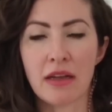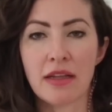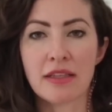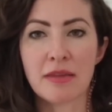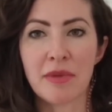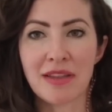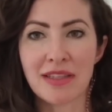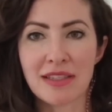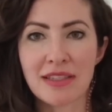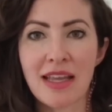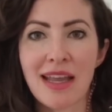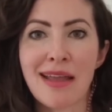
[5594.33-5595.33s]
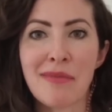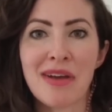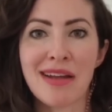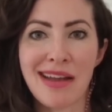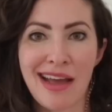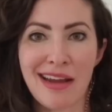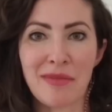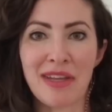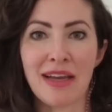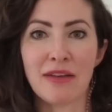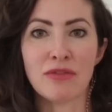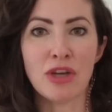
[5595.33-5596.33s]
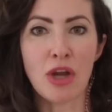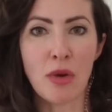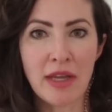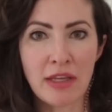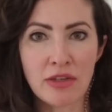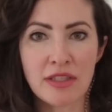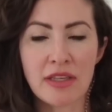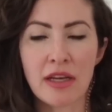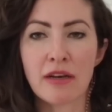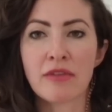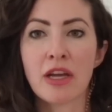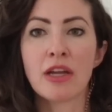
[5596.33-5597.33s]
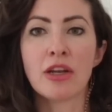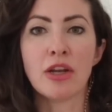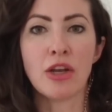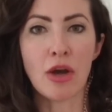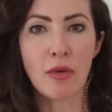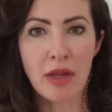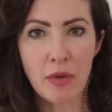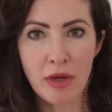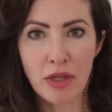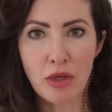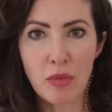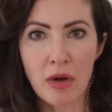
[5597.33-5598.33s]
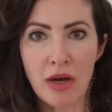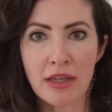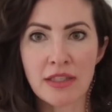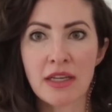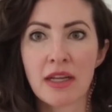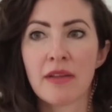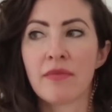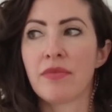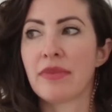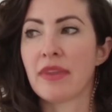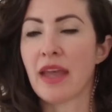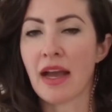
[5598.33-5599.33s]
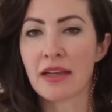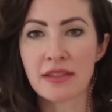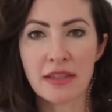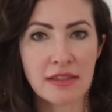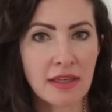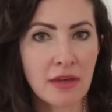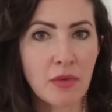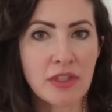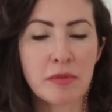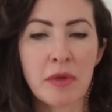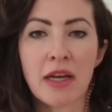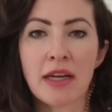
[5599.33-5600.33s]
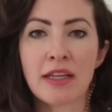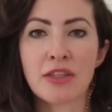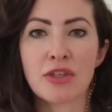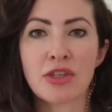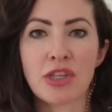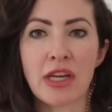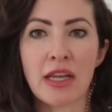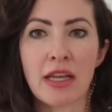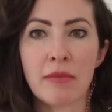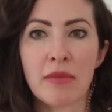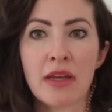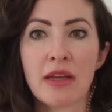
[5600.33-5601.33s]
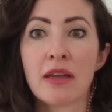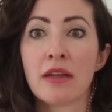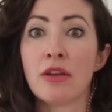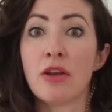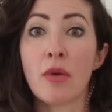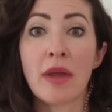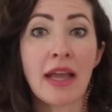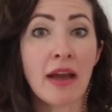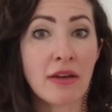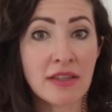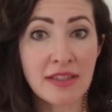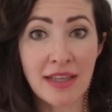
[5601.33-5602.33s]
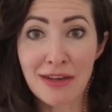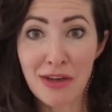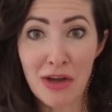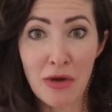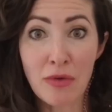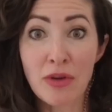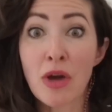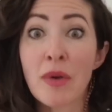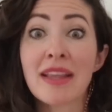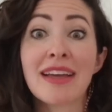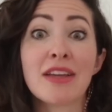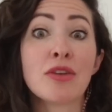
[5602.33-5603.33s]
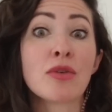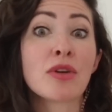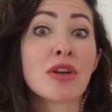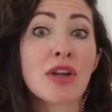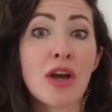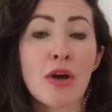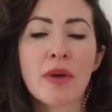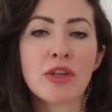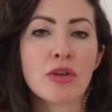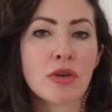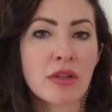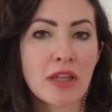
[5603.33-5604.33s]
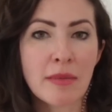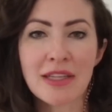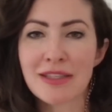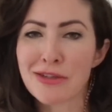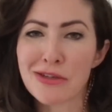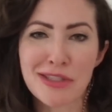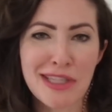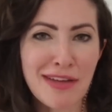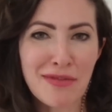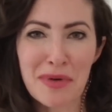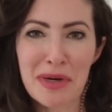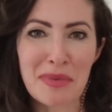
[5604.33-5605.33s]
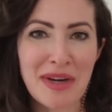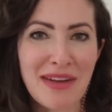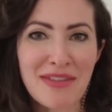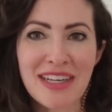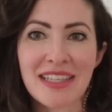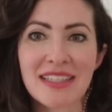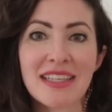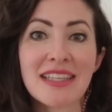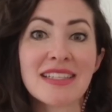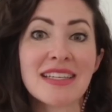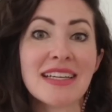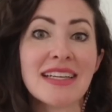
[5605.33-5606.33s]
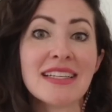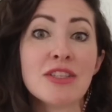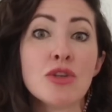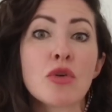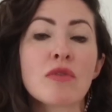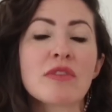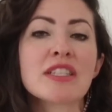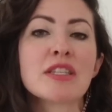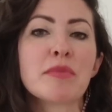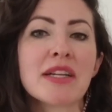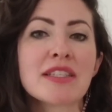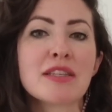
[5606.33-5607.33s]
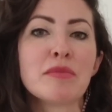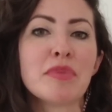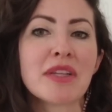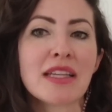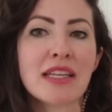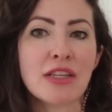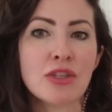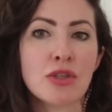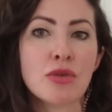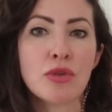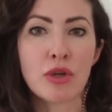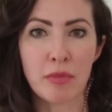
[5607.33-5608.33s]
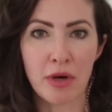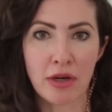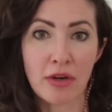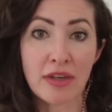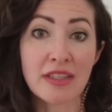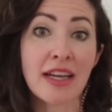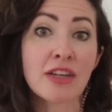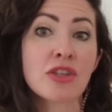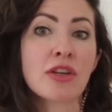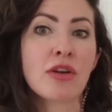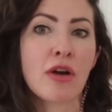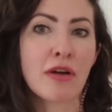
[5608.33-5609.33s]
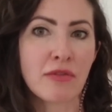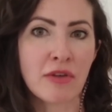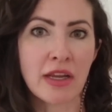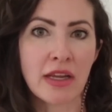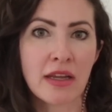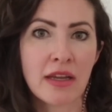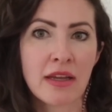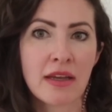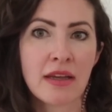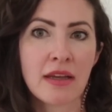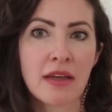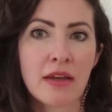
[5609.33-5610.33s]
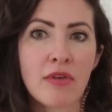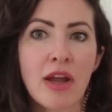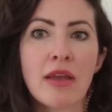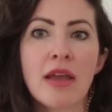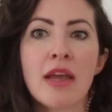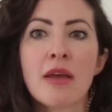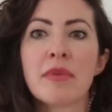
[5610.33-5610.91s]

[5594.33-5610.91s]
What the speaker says: It's about the same anatomy of knowing yourself, knowing what you want, accessing what's behind your shame, knowing how to say no, knowing that your no and your limits, your safe word, whatever it is your responsibility to your partner. It's actually your offering, right?